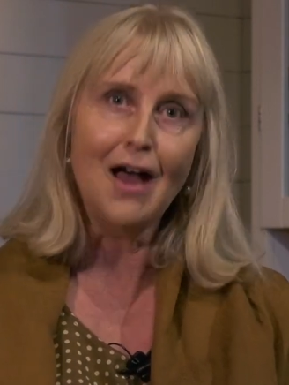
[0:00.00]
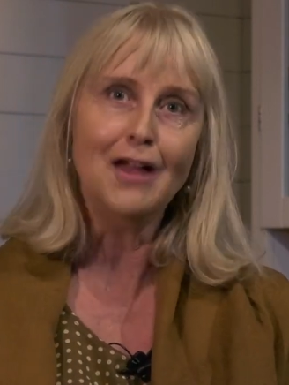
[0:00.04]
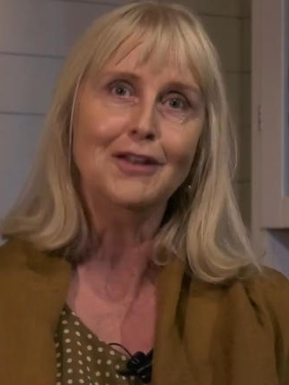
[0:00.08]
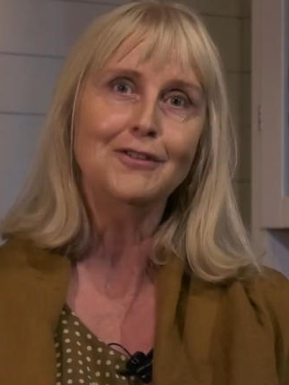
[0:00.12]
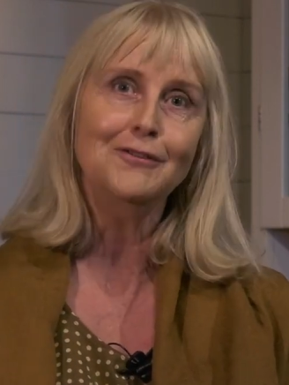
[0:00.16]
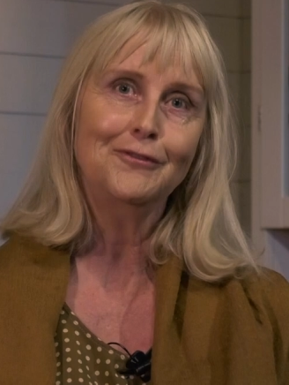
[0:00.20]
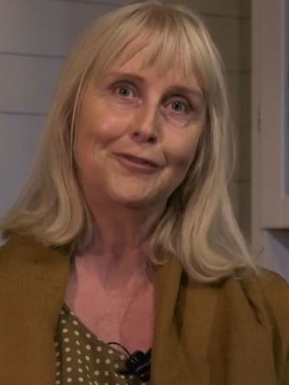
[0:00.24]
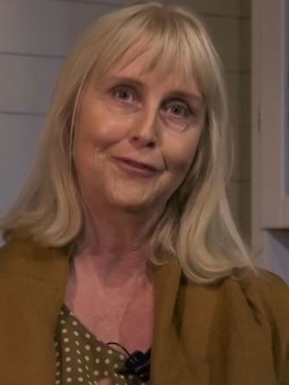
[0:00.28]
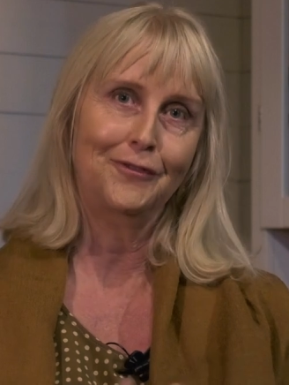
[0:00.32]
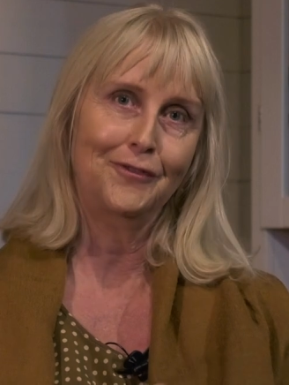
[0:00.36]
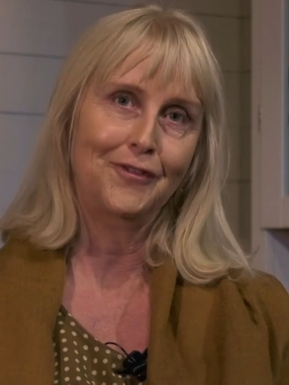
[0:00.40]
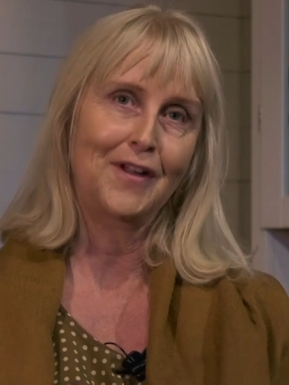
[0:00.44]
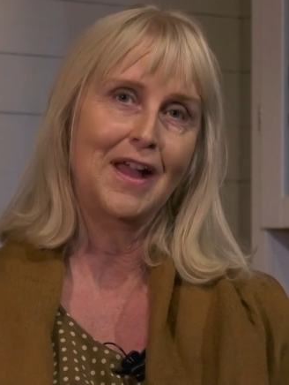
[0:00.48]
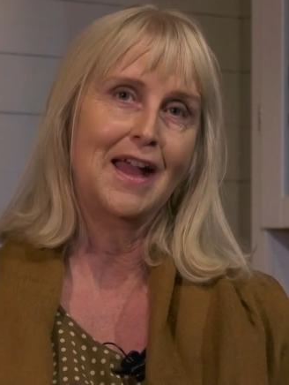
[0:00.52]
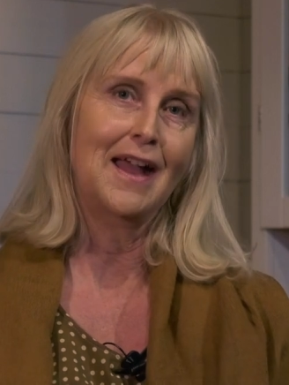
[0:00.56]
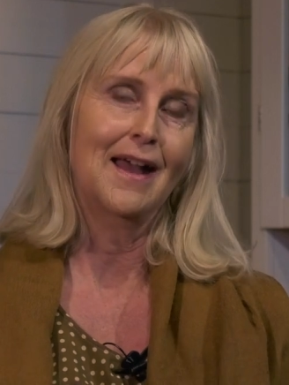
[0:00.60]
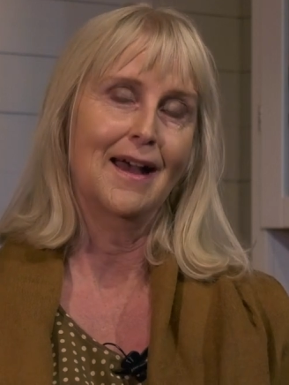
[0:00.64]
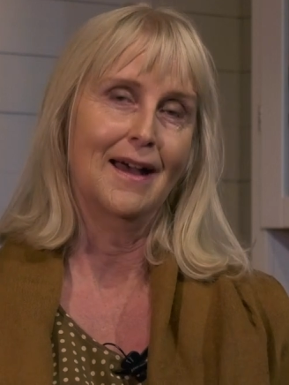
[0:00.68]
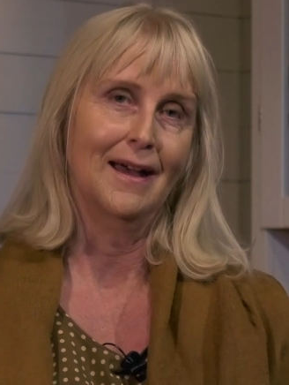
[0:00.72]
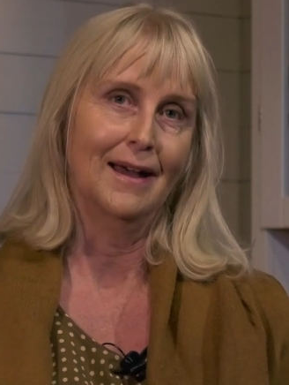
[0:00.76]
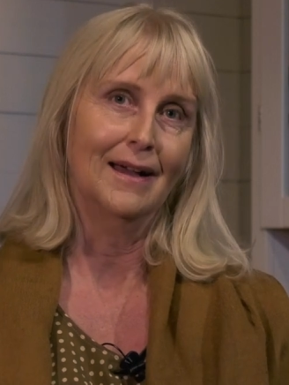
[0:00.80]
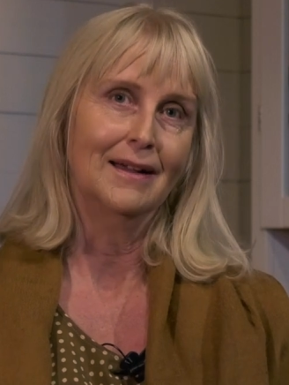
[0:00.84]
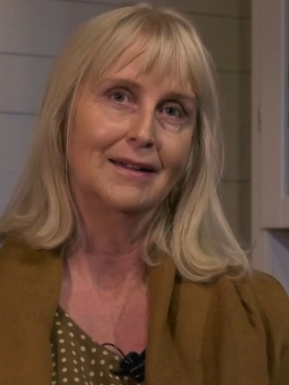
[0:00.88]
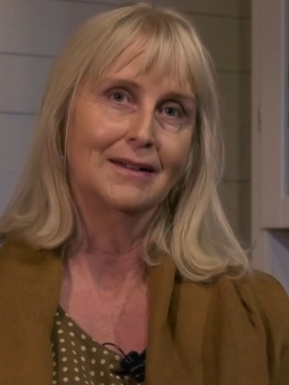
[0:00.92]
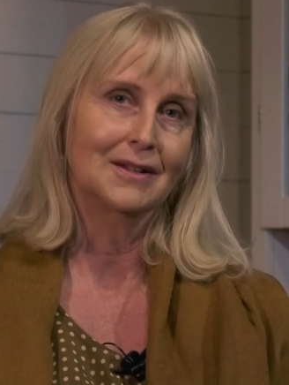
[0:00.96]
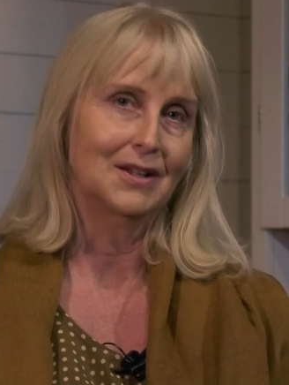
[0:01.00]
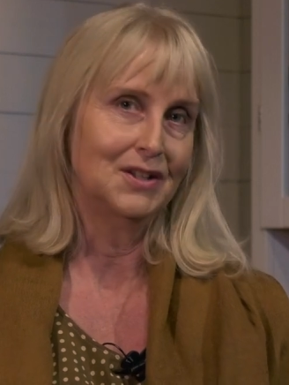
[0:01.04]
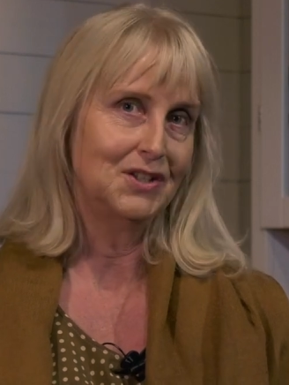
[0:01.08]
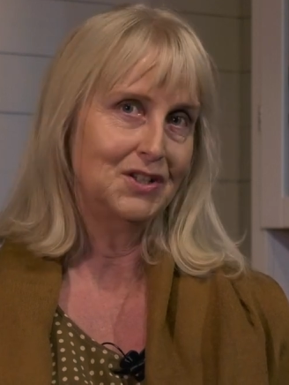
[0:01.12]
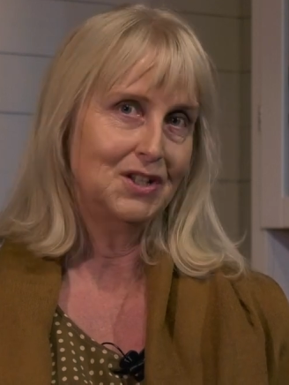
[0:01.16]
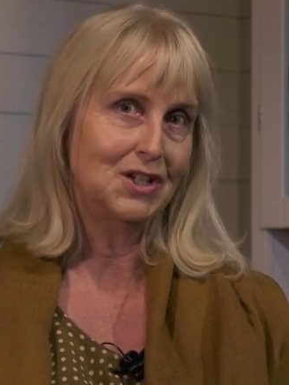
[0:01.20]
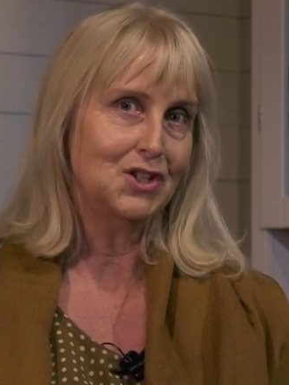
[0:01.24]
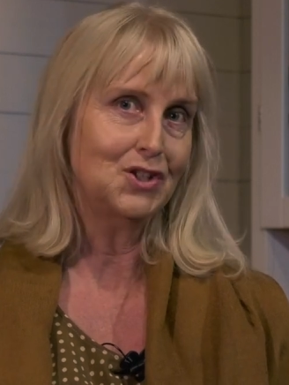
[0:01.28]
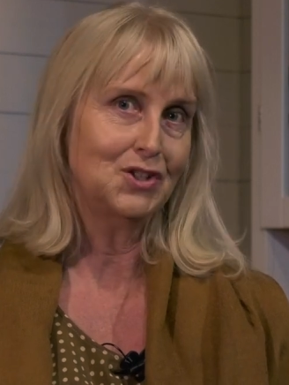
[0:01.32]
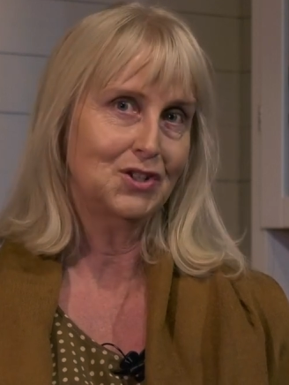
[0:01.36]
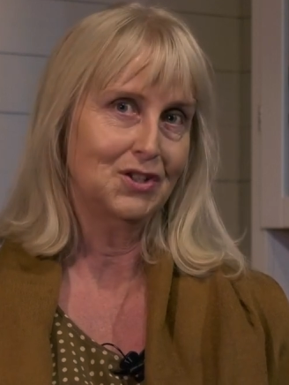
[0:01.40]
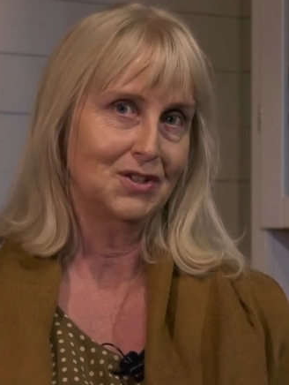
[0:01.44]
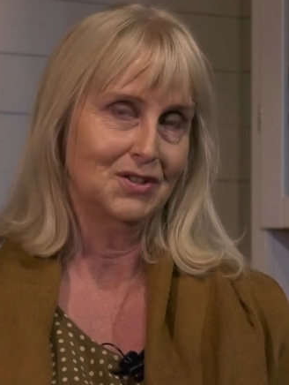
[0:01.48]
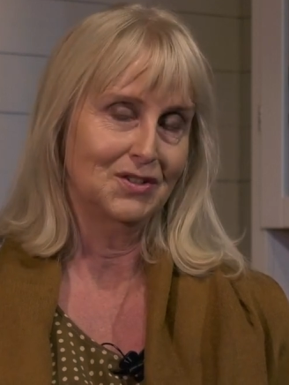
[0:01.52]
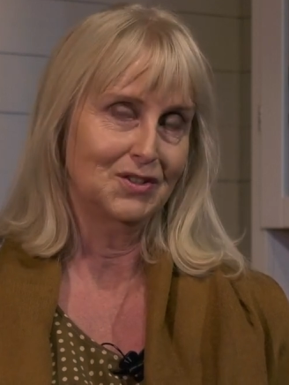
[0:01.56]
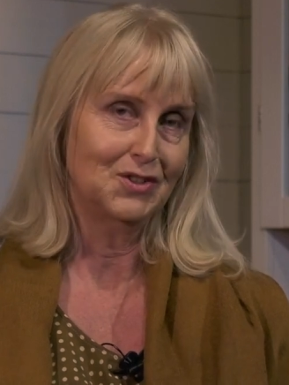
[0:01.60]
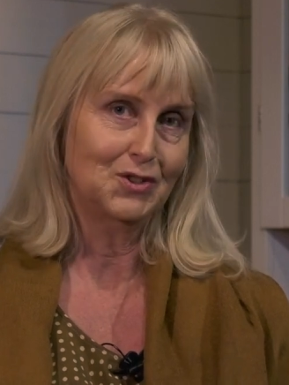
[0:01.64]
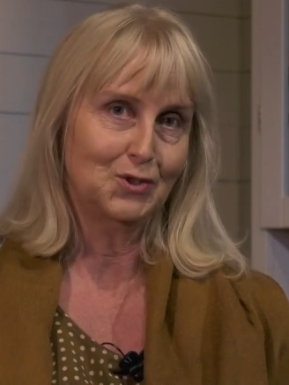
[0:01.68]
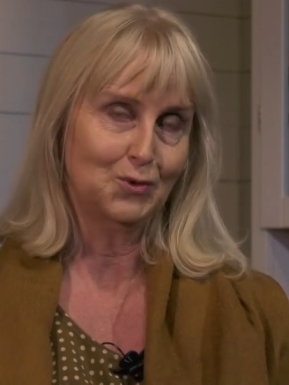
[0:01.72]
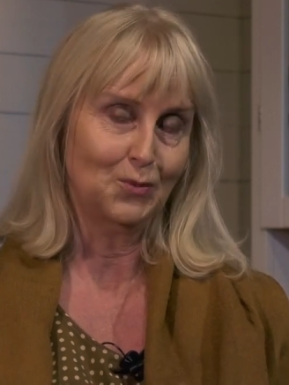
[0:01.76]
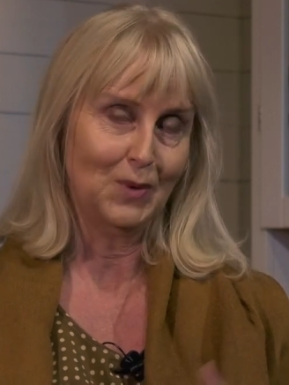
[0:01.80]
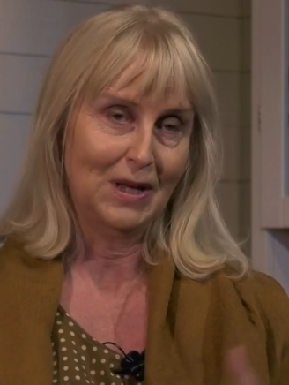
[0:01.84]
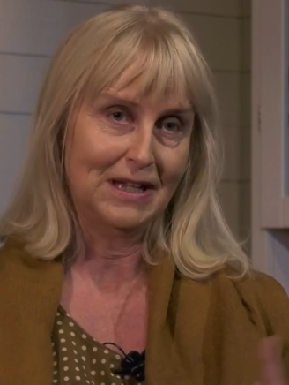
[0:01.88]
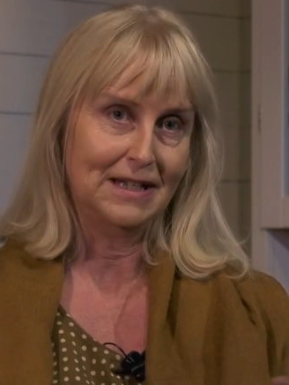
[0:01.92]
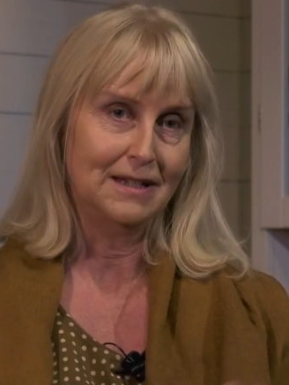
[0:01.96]
unfair
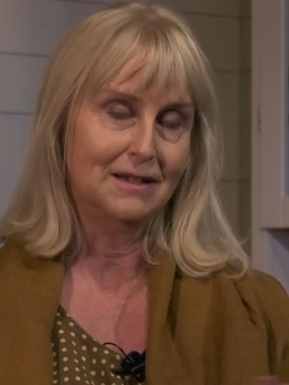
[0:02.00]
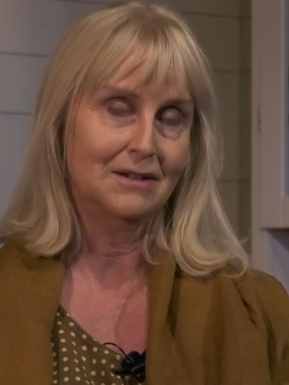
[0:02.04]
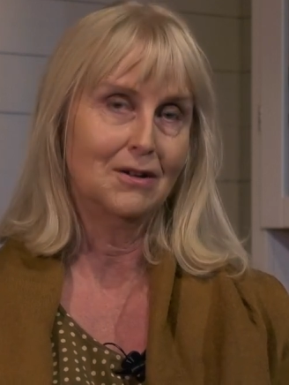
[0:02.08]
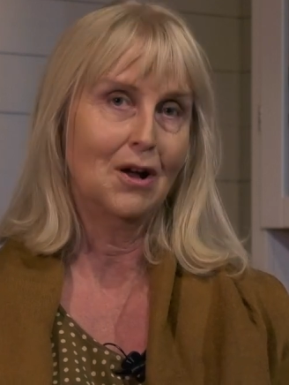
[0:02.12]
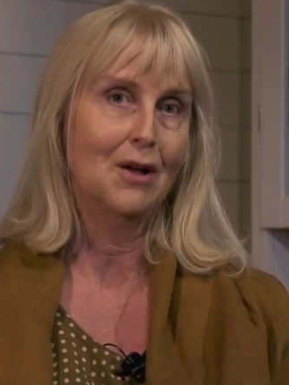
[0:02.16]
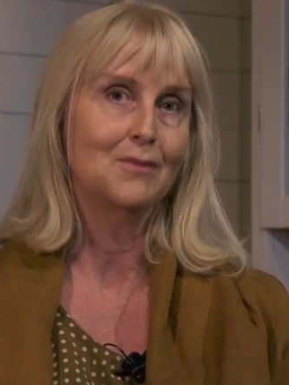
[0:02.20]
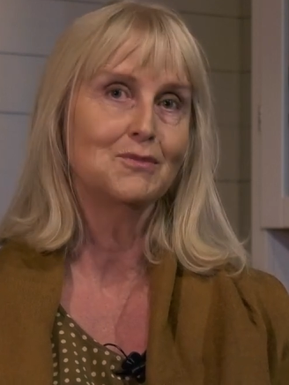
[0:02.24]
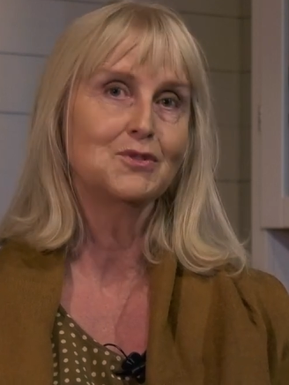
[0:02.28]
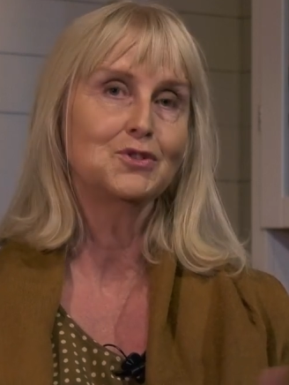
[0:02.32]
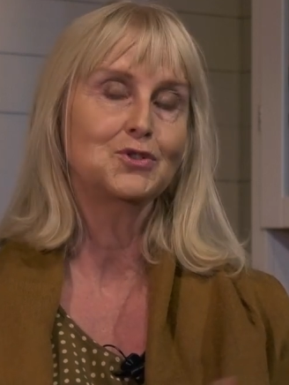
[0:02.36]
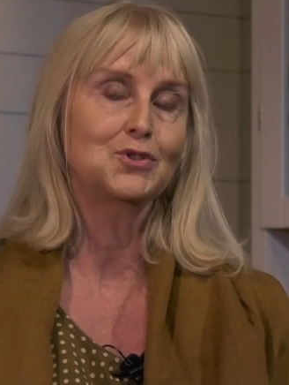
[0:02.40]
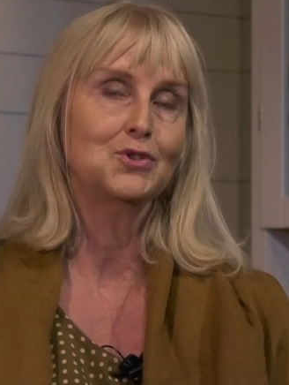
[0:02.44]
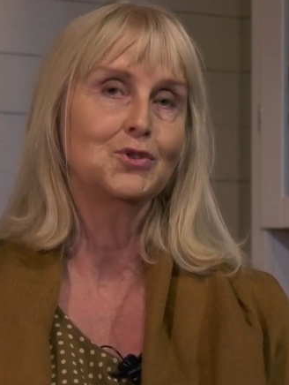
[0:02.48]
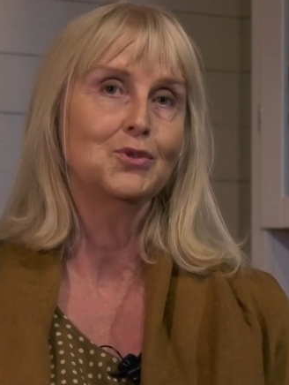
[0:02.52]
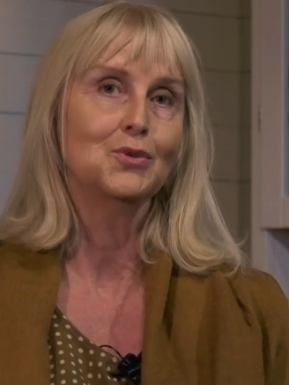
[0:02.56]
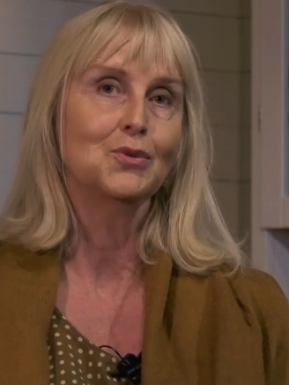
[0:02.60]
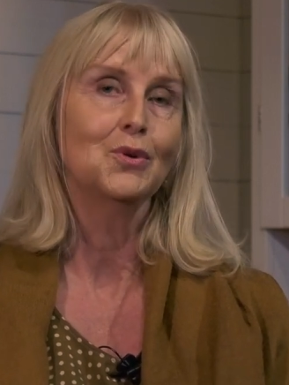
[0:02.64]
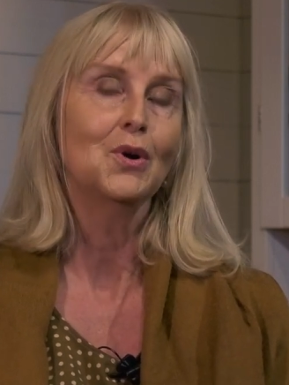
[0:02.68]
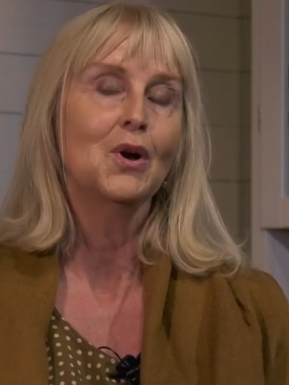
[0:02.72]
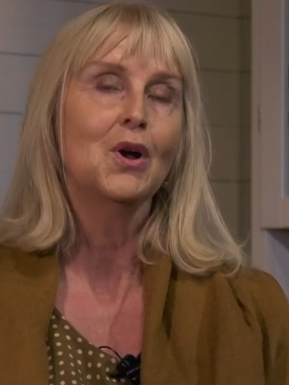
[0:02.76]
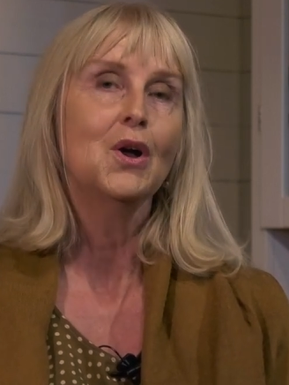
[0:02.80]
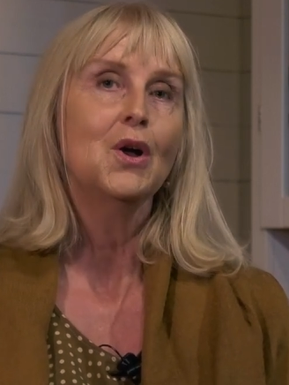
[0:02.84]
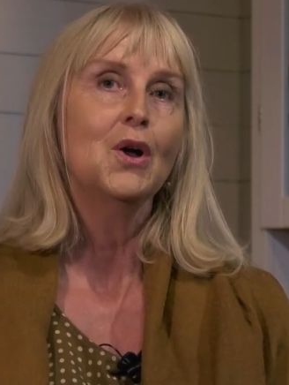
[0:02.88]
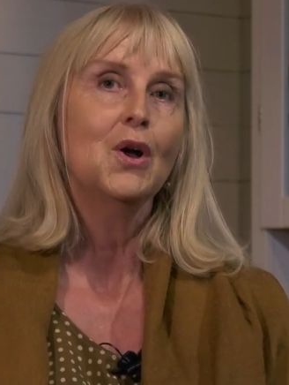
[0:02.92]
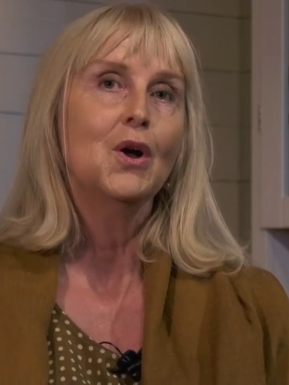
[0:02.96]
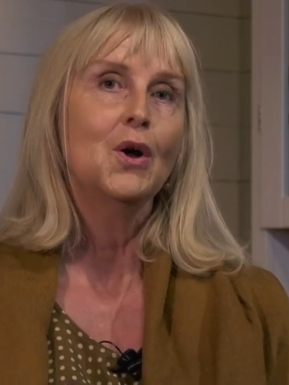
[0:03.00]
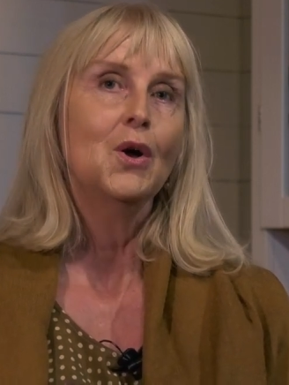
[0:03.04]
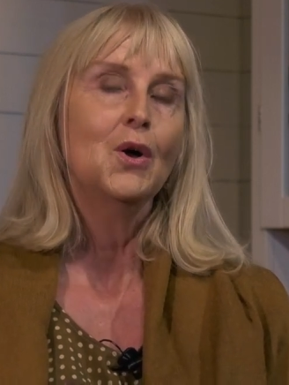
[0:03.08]
conditions when it comes to